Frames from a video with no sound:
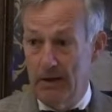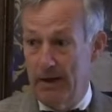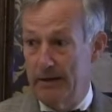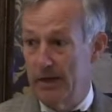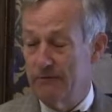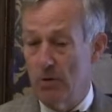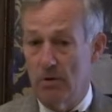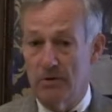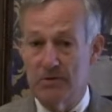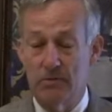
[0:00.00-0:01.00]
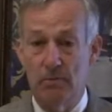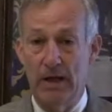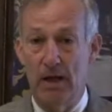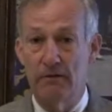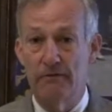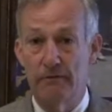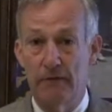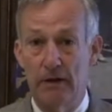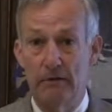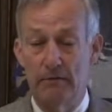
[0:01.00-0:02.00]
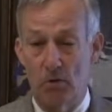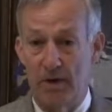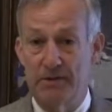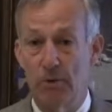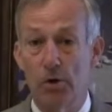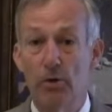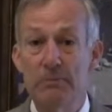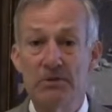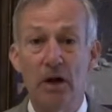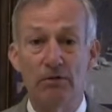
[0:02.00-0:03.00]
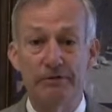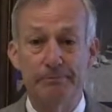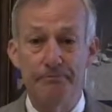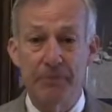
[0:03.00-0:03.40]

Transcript: And then, of course, we have Quasimodo himself.